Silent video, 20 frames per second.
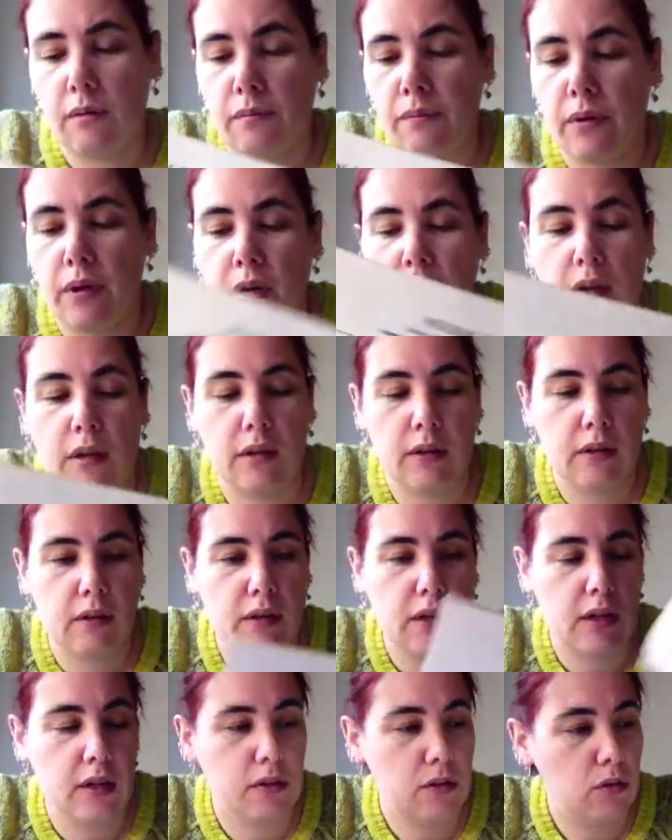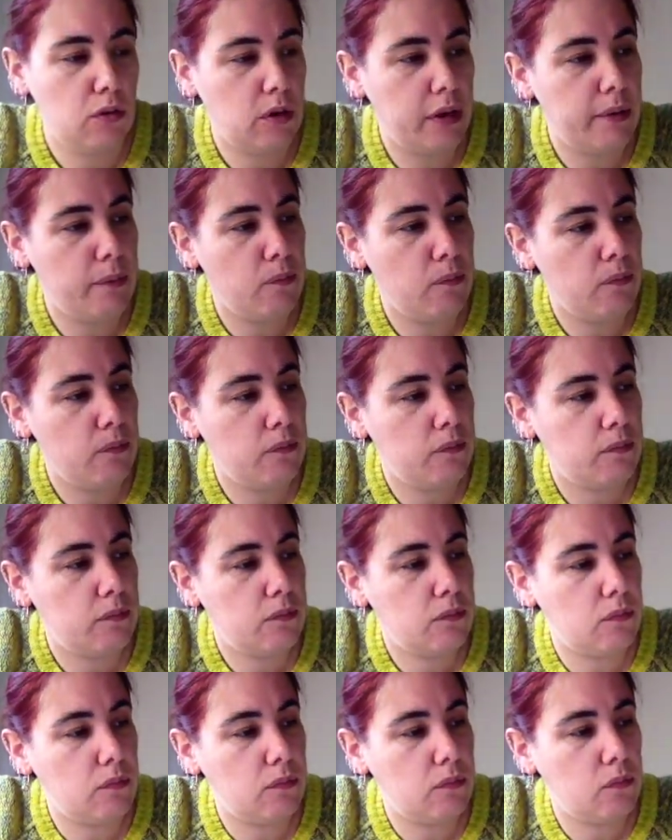but it's all in
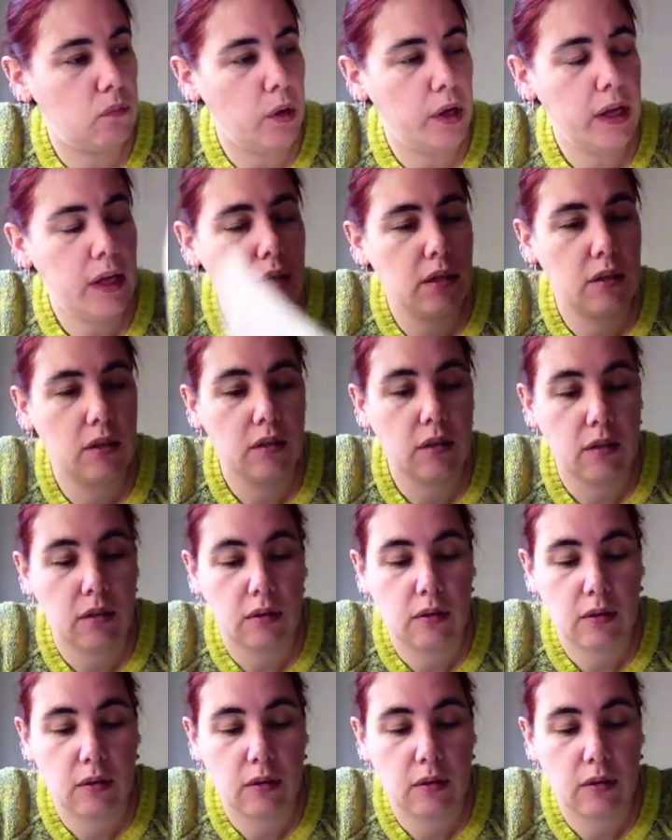weeks.